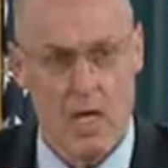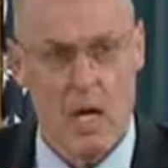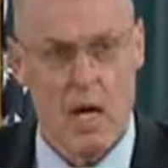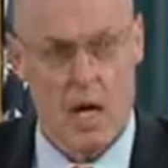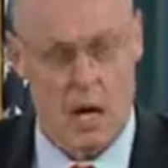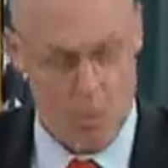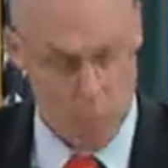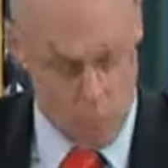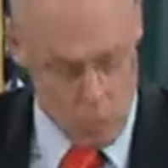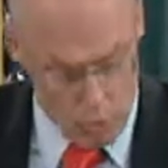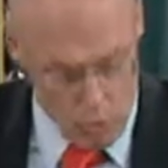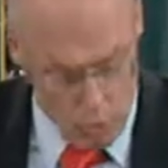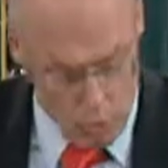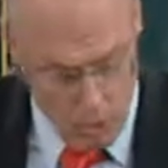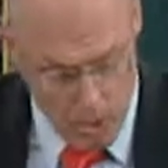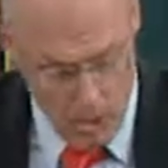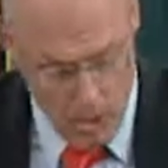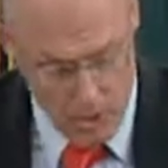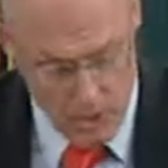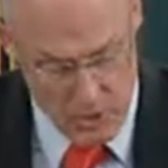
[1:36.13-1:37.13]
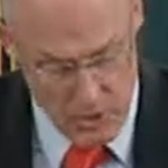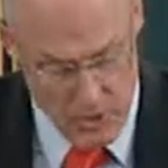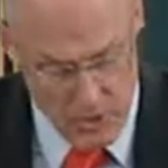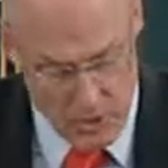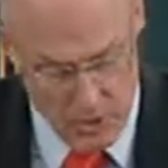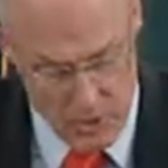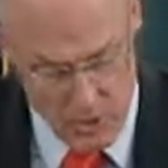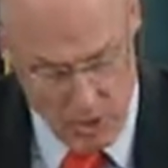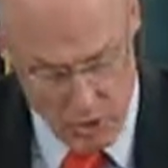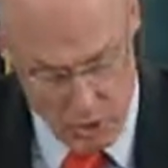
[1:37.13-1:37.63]
A root cause of this
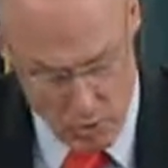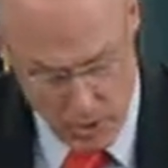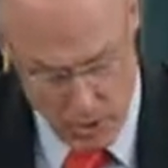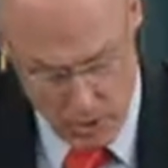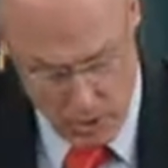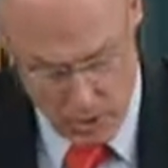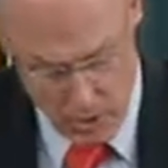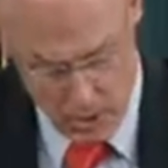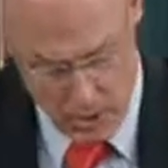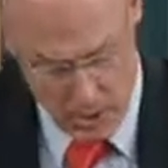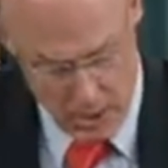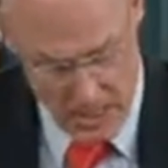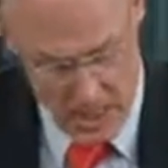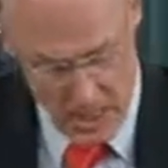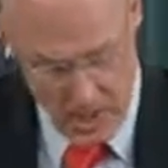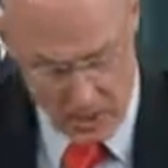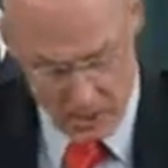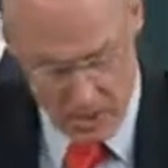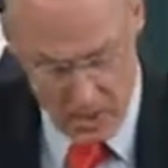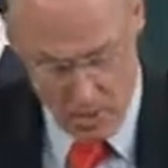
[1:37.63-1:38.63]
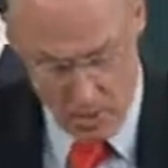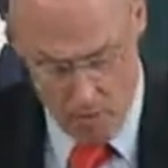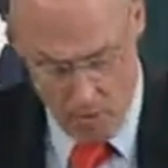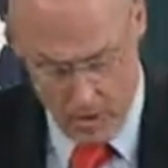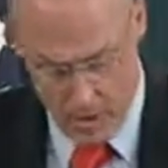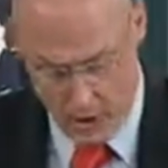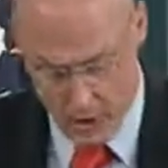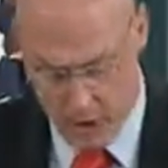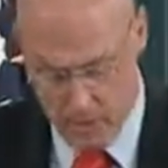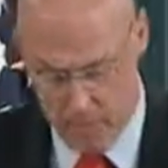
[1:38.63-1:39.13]
situation is a housing
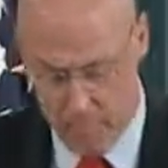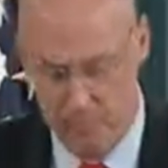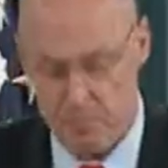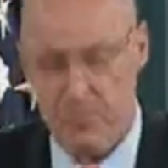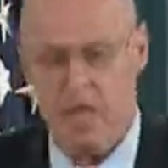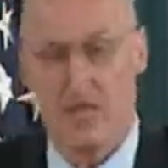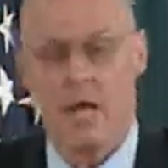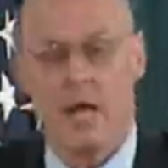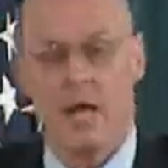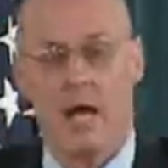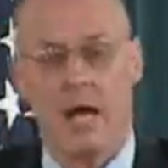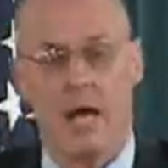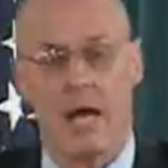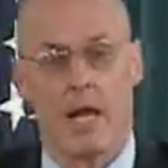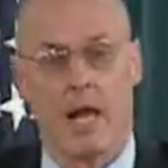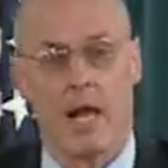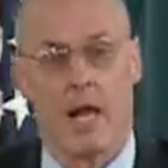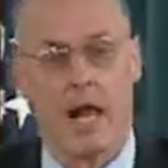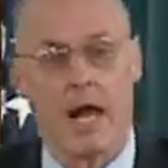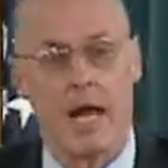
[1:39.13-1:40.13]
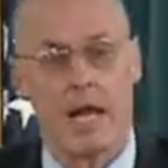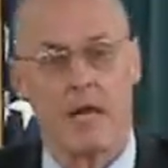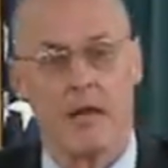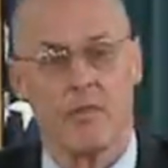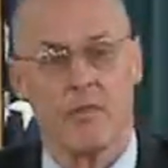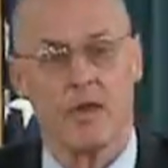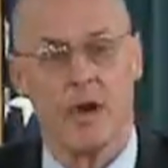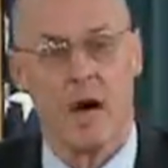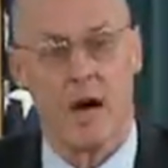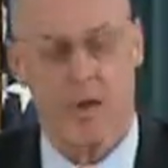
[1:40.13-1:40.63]
correction and a lack
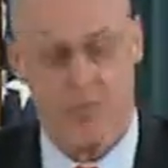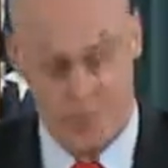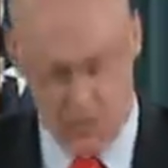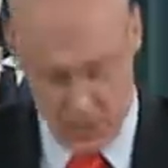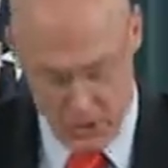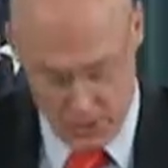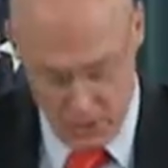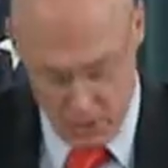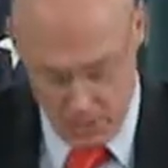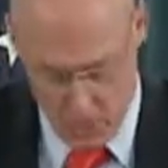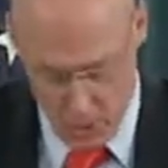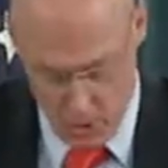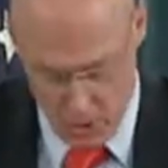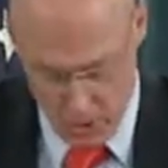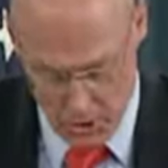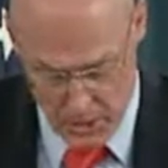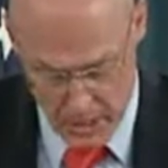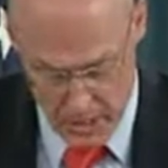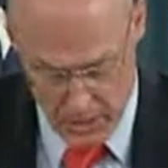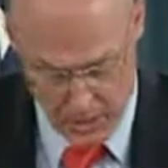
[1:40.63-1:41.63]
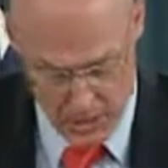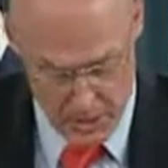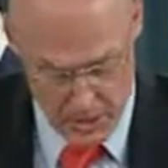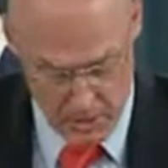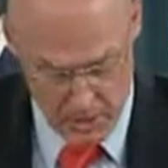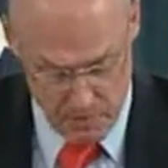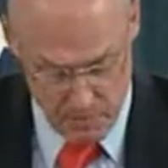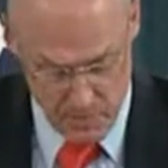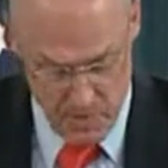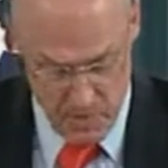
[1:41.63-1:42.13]
of confidence in mortgage
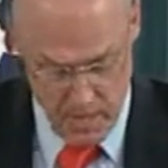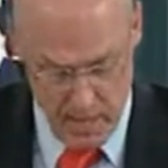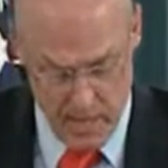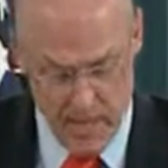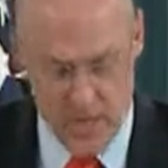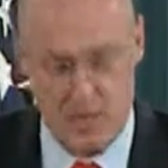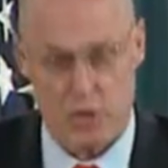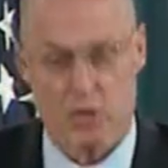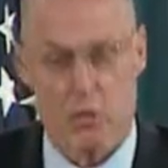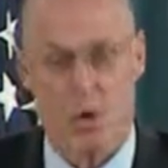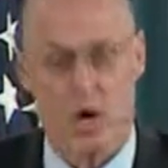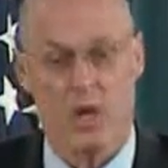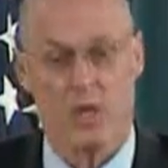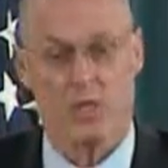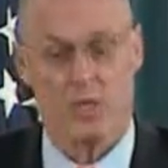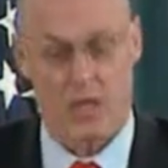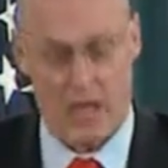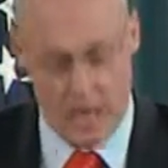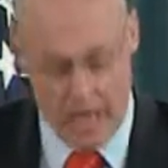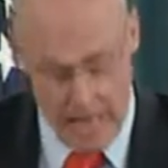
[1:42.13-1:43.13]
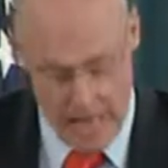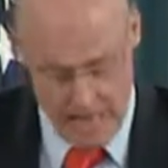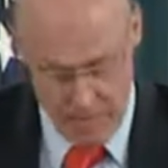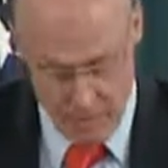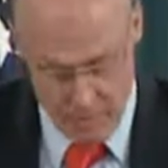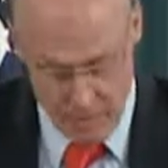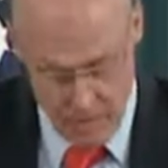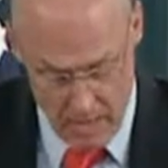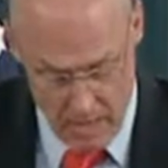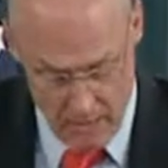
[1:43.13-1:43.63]
assets, as well as a lack
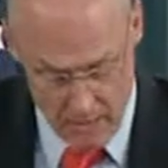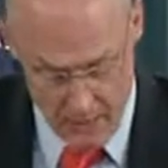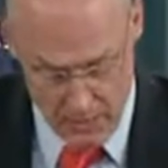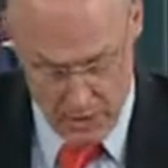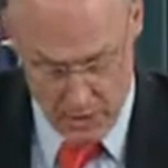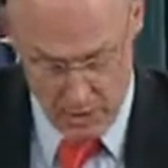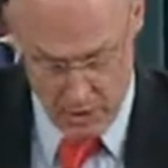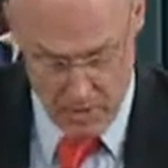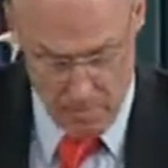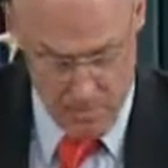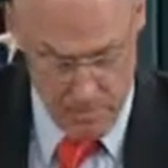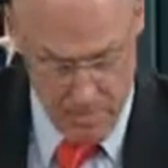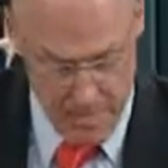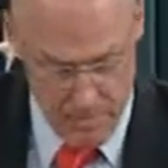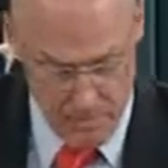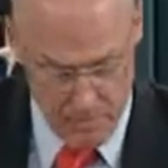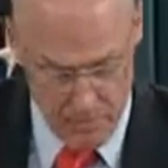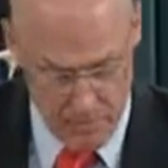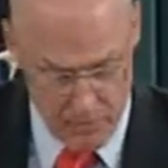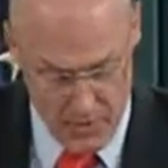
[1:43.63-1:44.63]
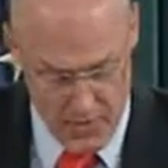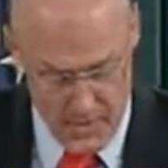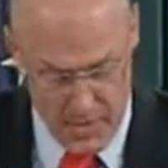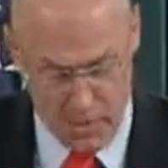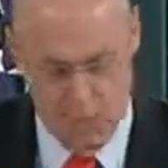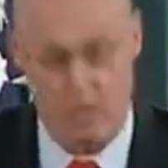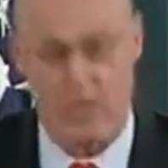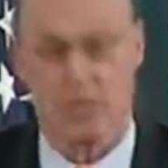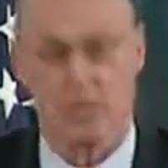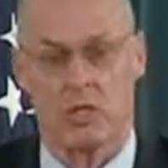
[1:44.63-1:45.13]
of confidence in many of the
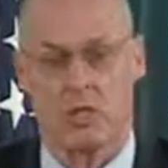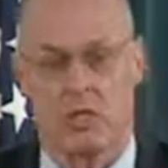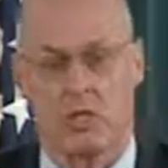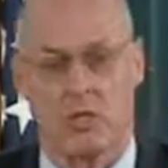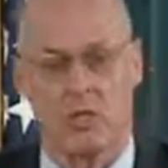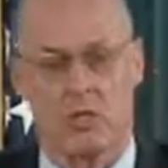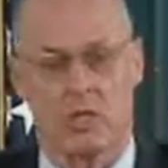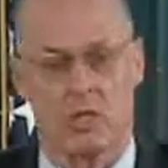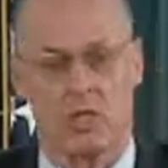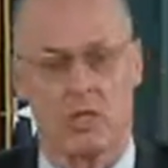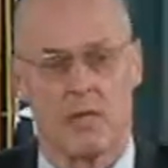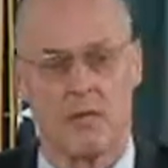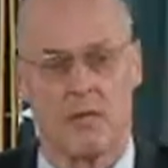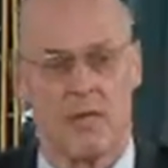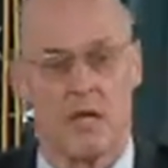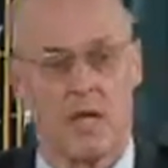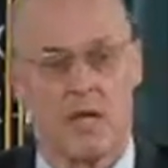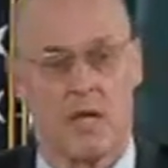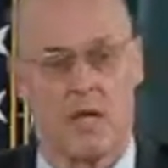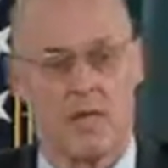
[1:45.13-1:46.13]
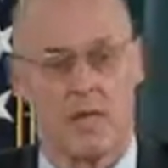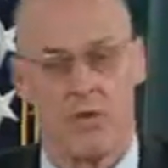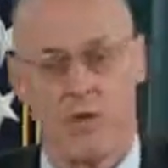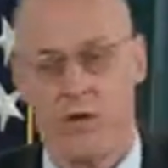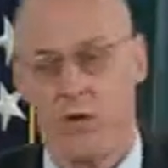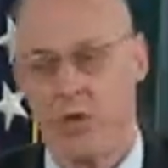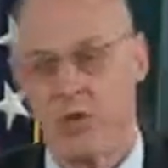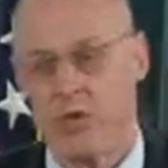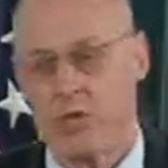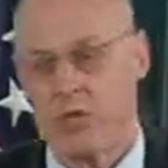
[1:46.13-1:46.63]
financial institutions that
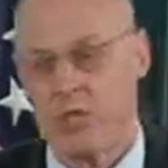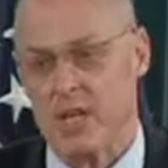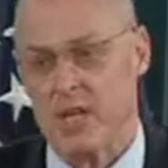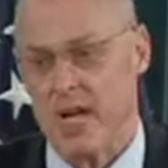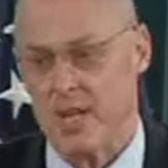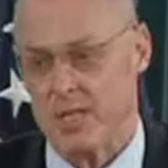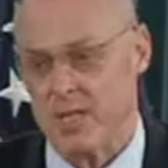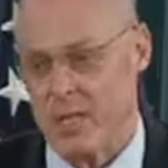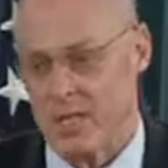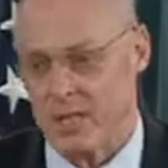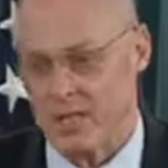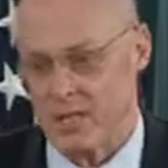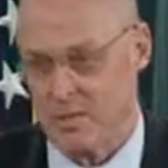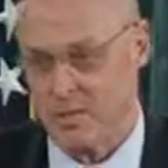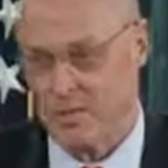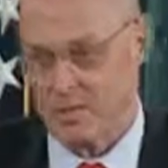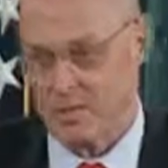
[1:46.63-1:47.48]
hold these assets.